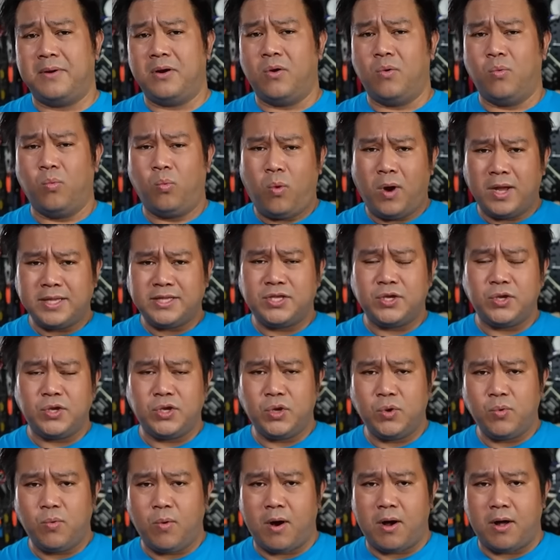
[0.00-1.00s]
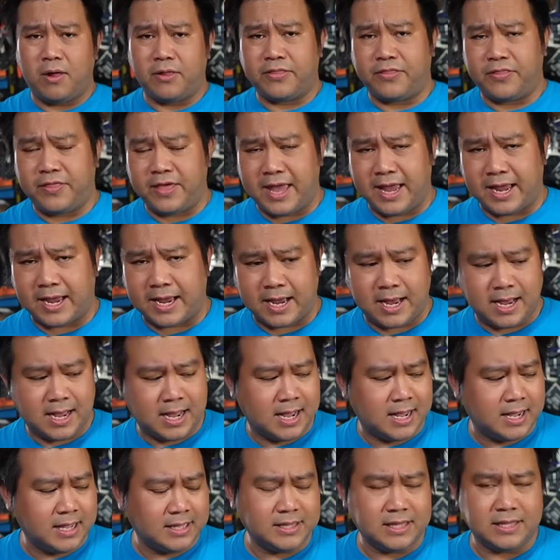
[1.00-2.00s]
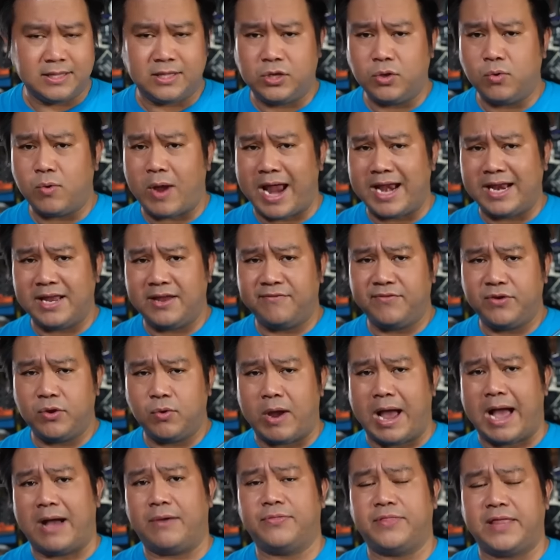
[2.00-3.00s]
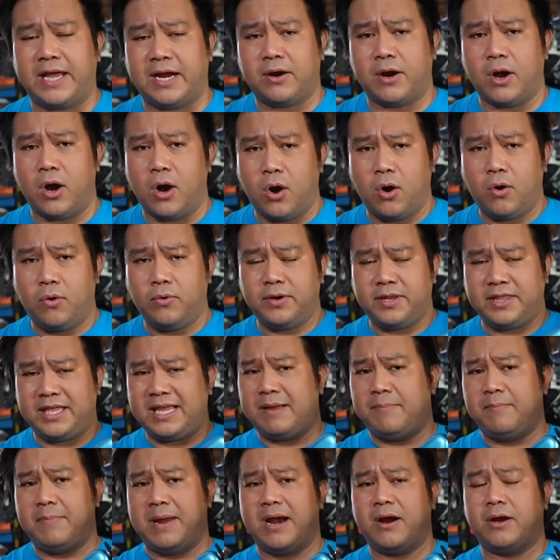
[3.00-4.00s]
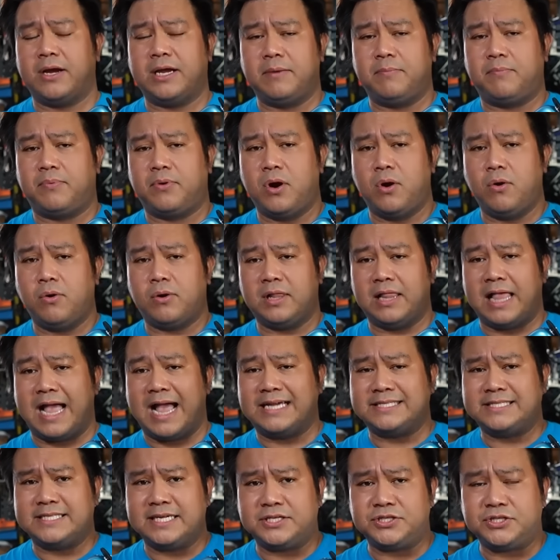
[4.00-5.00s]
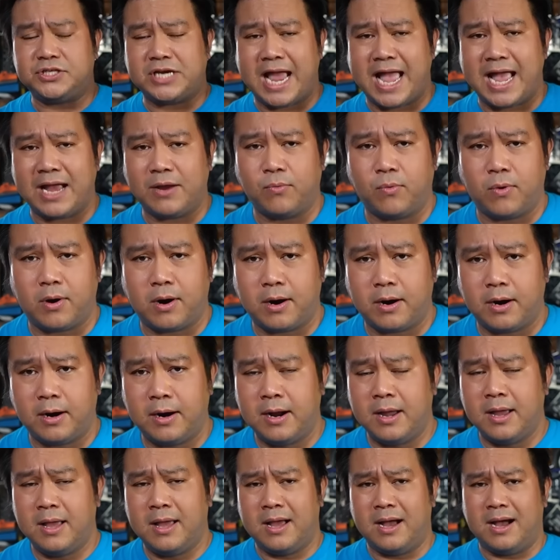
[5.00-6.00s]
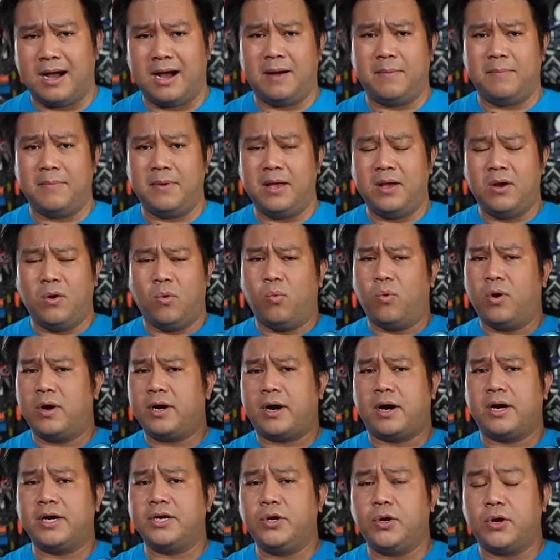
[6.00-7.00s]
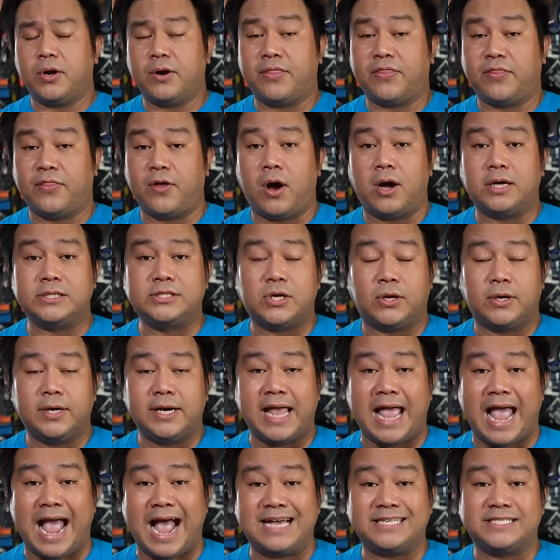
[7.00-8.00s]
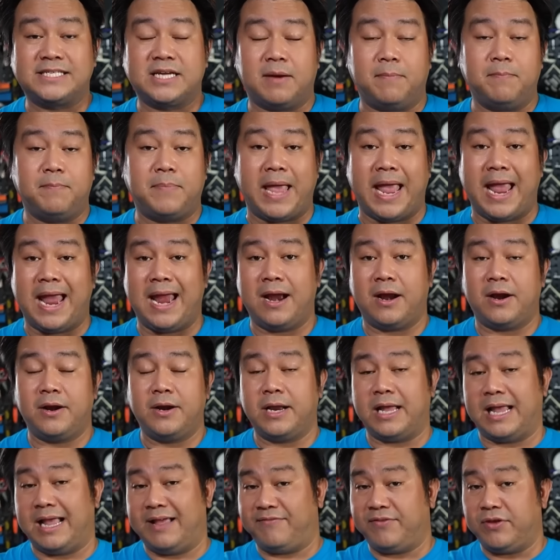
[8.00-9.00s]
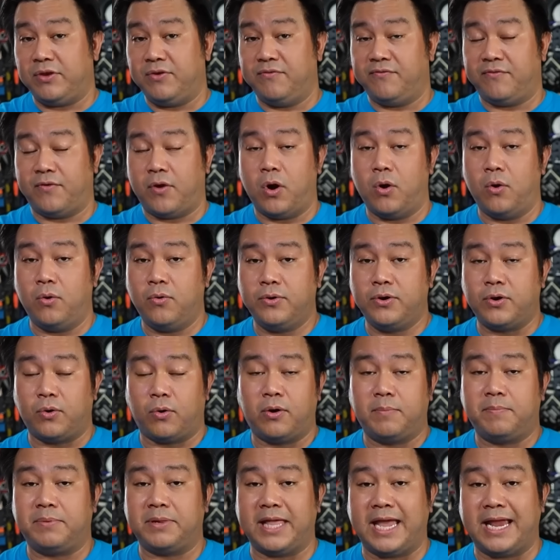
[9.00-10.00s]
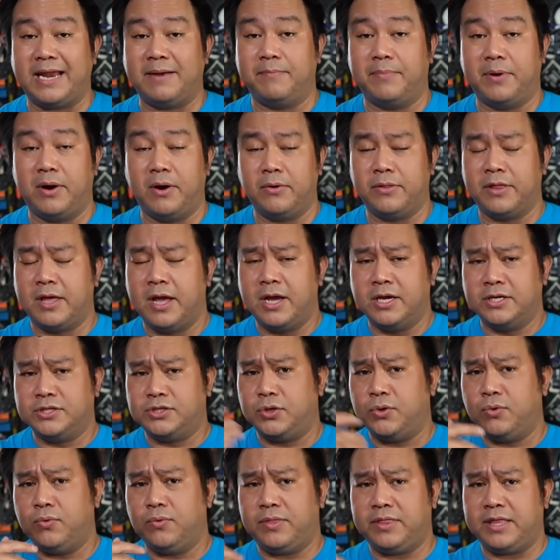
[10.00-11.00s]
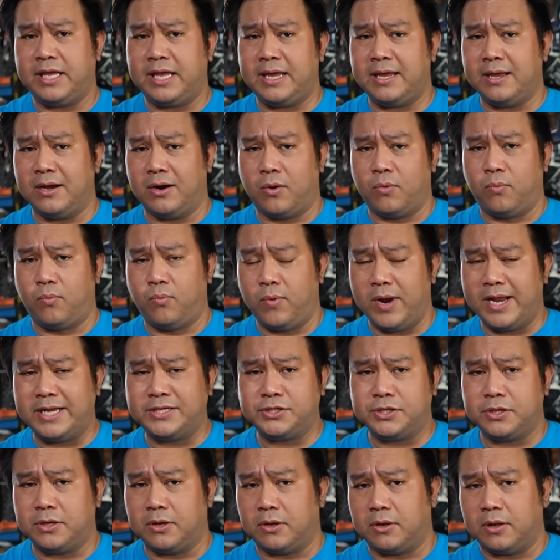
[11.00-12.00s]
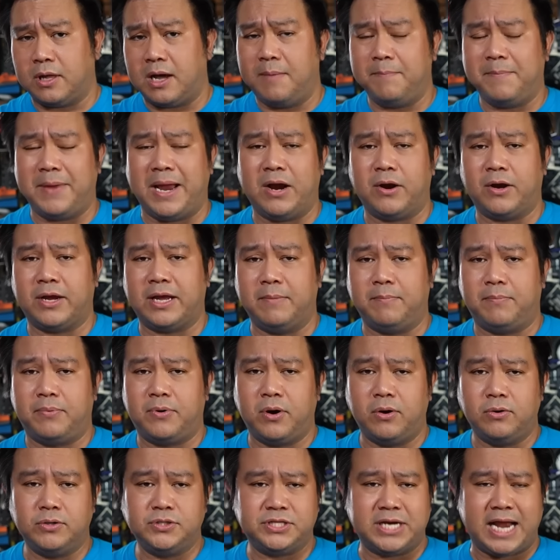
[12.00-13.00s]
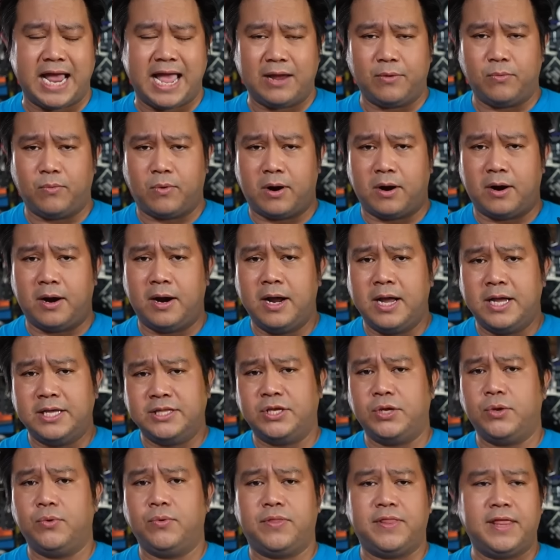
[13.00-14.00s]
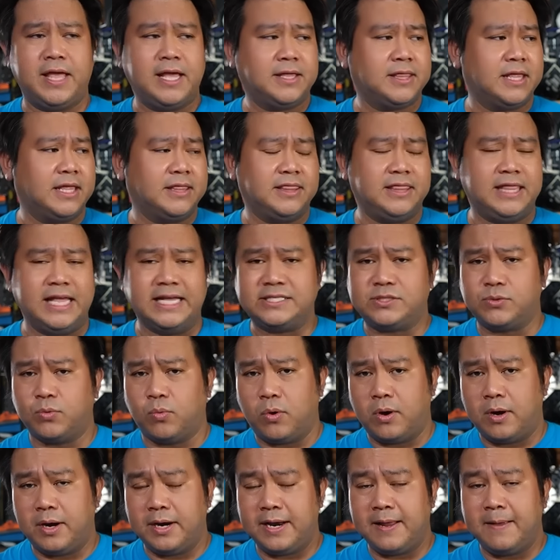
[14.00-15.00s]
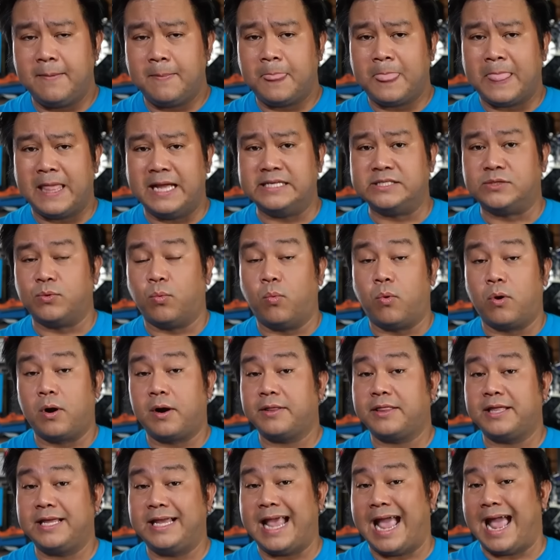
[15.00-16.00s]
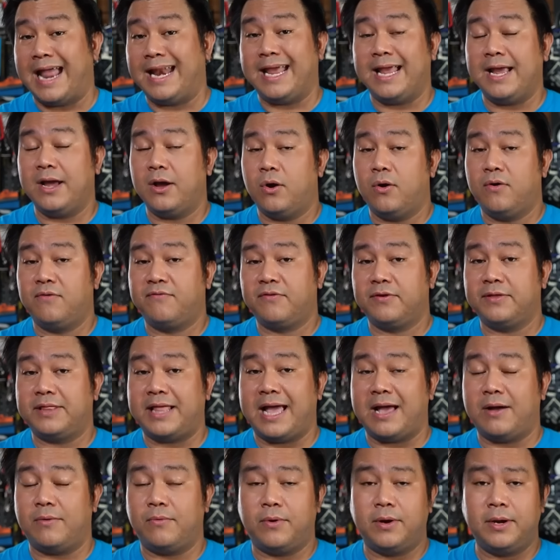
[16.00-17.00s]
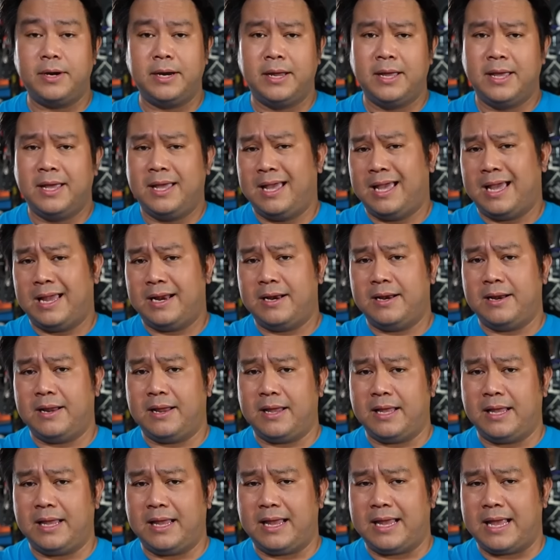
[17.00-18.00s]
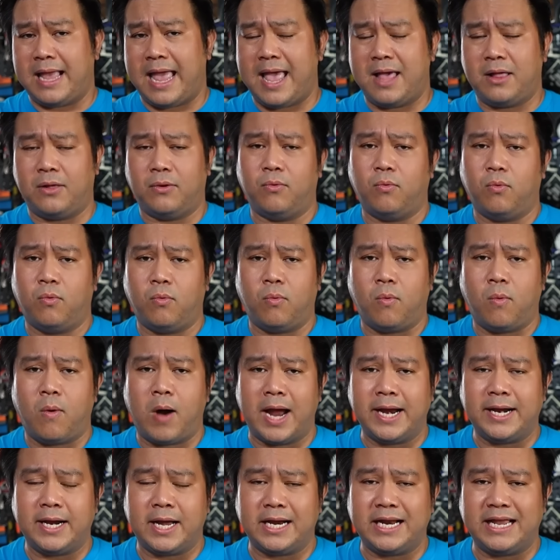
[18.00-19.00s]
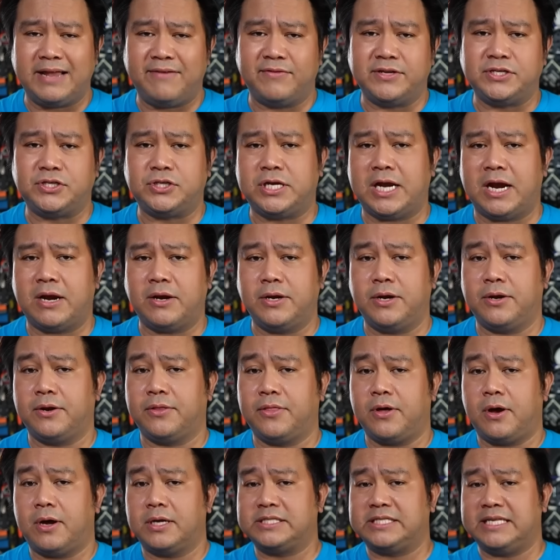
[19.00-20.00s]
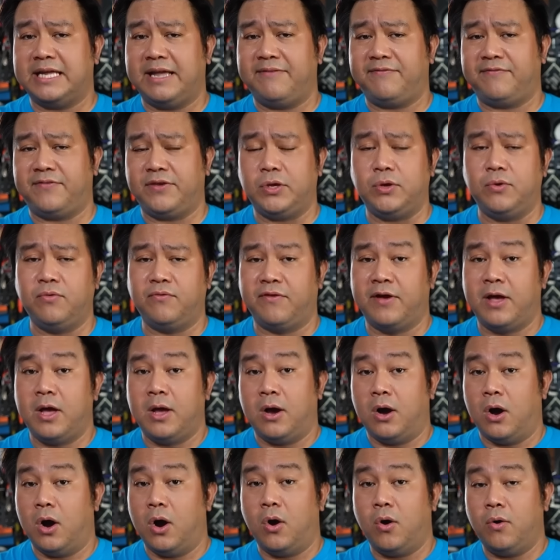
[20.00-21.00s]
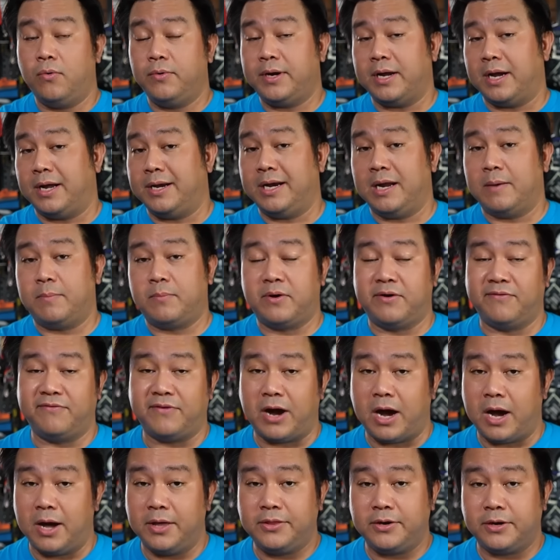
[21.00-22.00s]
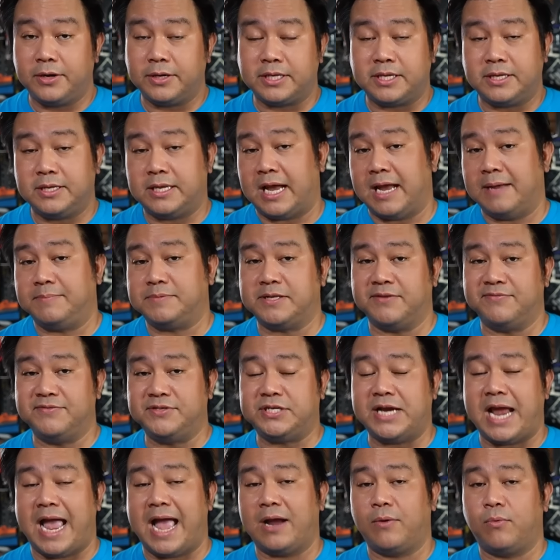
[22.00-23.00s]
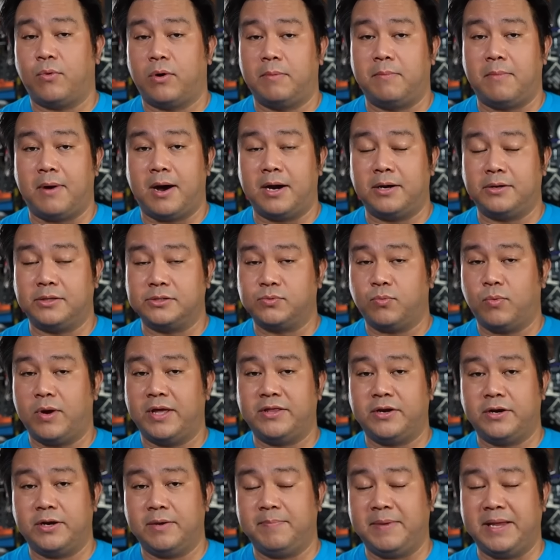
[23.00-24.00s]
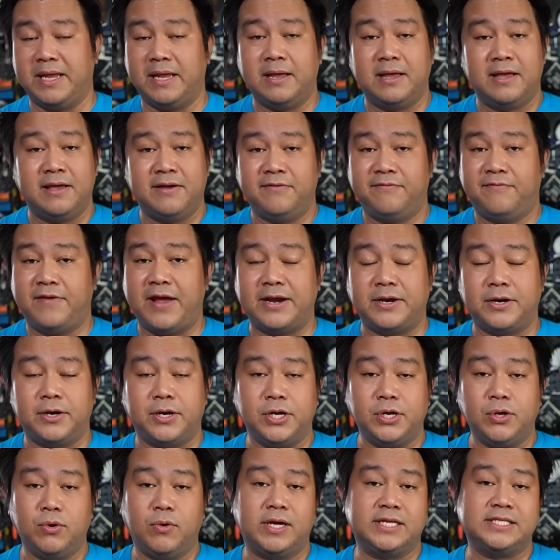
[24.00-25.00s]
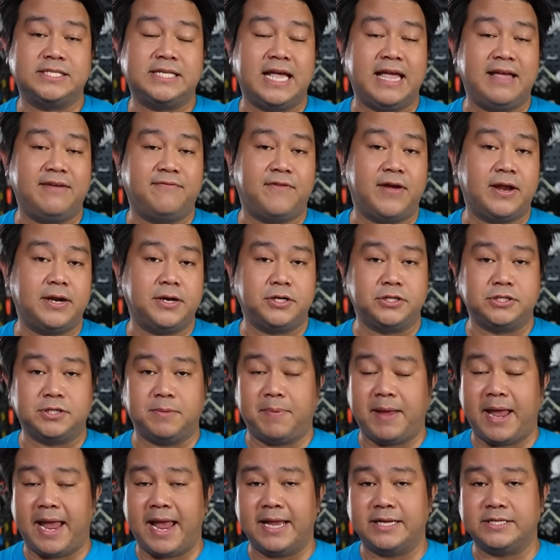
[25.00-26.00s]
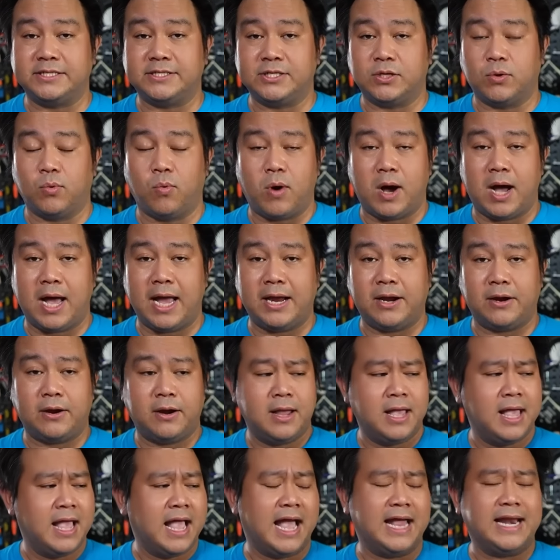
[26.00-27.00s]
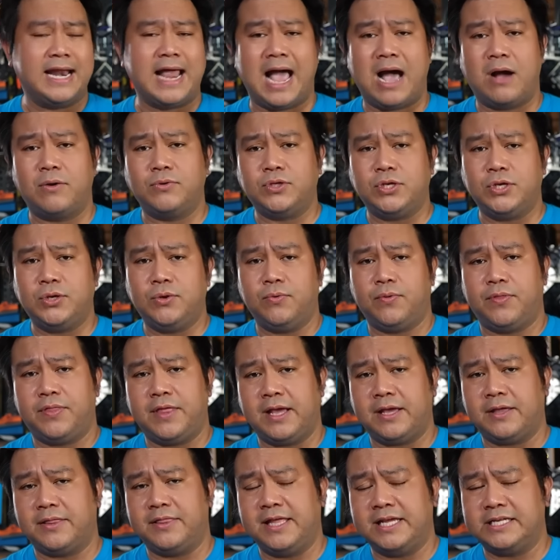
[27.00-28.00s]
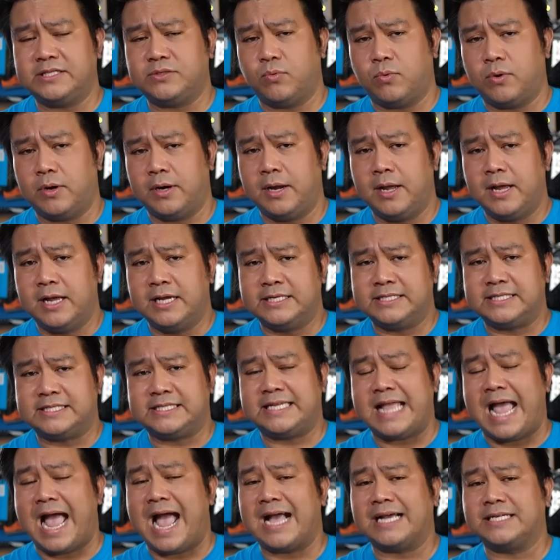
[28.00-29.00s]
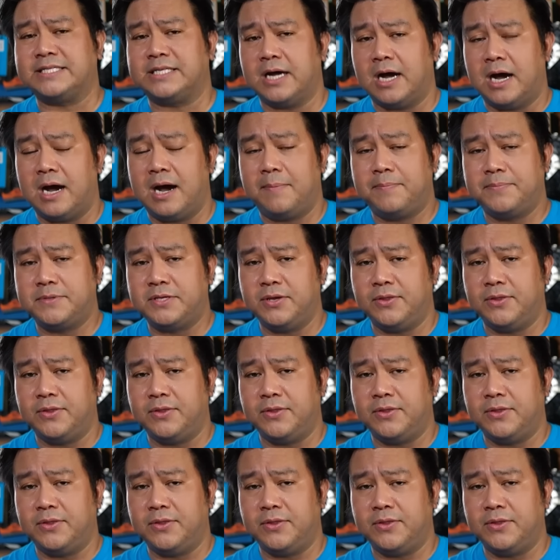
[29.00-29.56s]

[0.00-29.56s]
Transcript: What do you all think? Do any of you out there own the American Pro Classic Jaguar? What are your thoughts on it as compared, if you've owned or played both, to the original American Pro Jaguar? Do you think that this one is worth getting over that one? And hell, why not even share your thoughts if you've owned a number of other types of Jaguar models, whether it be Fender USA, Fender Japan, Squire, and how do you think this one stacks up